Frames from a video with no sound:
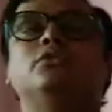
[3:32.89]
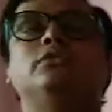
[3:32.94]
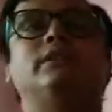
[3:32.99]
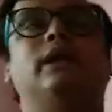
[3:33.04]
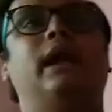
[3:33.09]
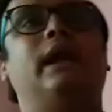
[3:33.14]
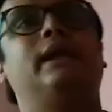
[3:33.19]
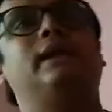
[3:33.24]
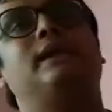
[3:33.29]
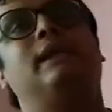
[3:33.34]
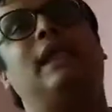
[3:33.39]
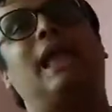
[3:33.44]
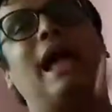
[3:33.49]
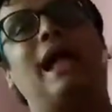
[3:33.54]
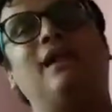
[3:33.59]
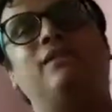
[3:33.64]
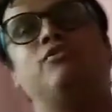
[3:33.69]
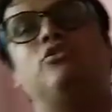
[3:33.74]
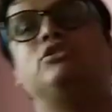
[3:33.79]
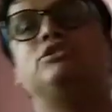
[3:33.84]
that
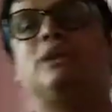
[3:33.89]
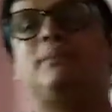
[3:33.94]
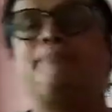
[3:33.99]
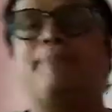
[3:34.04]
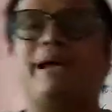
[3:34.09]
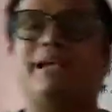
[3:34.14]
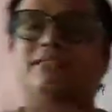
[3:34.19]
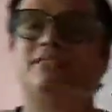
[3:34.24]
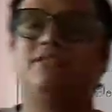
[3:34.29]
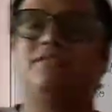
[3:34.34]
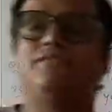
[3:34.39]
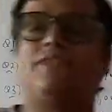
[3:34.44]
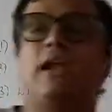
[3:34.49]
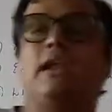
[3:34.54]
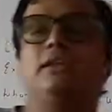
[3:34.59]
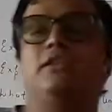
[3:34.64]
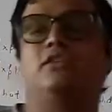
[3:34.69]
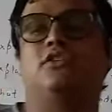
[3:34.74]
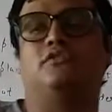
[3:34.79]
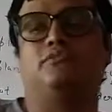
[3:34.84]
land was a passive
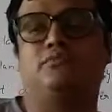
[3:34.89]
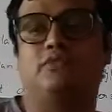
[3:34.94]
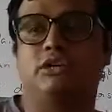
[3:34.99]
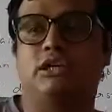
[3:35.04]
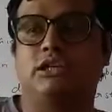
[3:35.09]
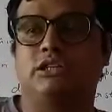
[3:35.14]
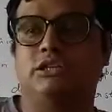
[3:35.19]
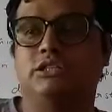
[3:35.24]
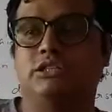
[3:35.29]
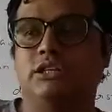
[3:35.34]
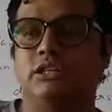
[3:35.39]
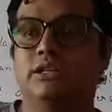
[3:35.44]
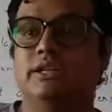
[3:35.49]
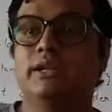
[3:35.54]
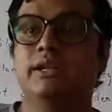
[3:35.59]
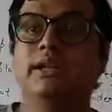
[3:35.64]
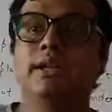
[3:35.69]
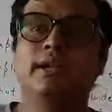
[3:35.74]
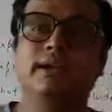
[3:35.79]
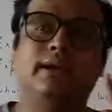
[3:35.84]
factor of production.
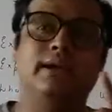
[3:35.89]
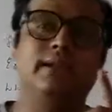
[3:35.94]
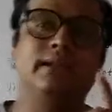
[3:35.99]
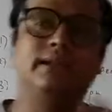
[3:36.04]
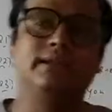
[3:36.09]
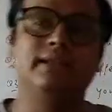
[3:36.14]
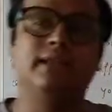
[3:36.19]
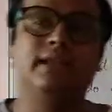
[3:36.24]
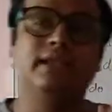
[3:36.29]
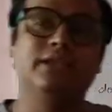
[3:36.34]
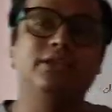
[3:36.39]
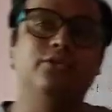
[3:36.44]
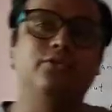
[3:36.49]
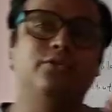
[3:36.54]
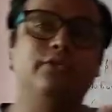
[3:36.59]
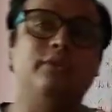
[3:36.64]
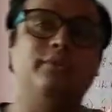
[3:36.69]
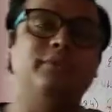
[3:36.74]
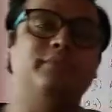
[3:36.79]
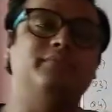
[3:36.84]
Correct? You
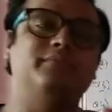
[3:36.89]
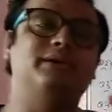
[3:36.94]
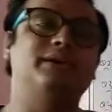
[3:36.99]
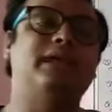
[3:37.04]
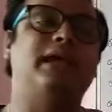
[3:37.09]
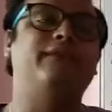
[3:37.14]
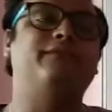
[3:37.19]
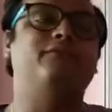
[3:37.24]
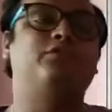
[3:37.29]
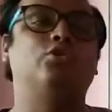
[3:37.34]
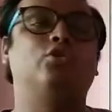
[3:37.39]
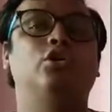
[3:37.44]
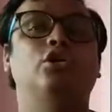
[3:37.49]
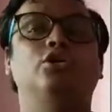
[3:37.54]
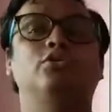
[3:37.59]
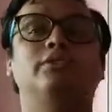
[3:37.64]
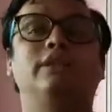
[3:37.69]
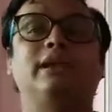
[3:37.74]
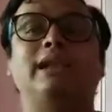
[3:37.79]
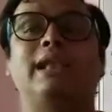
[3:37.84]
remembered I've told
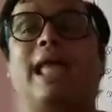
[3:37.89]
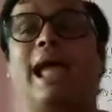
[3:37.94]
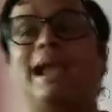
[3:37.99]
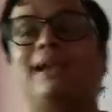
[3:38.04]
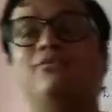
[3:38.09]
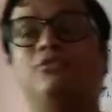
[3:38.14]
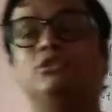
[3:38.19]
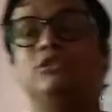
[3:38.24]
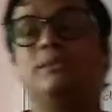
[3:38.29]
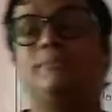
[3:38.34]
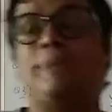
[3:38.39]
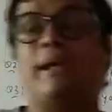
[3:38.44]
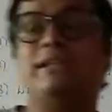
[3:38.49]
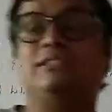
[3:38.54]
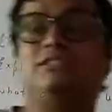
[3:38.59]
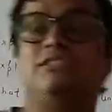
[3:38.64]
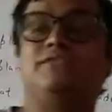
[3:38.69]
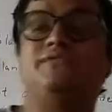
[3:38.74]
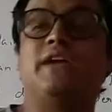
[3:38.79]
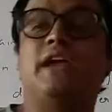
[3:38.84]
you that land was a
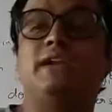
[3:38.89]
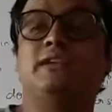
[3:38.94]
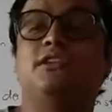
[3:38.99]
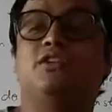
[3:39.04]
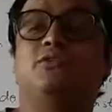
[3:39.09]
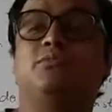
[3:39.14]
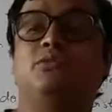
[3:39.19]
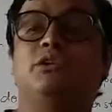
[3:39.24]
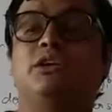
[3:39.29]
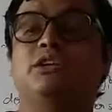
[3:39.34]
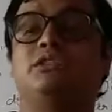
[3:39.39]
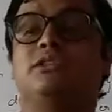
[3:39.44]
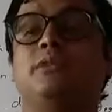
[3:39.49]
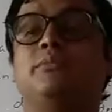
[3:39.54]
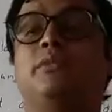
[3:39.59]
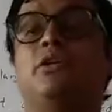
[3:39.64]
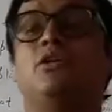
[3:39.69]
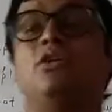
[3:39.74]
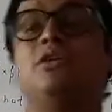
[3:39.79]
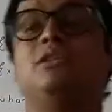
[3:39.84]
passive factor of production
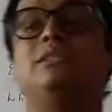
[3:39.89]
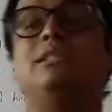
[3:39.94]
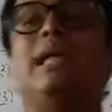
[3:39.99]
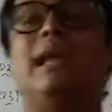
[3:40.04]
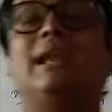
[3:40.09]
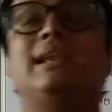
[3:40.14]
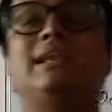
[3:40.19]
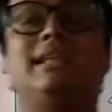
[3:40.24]
because land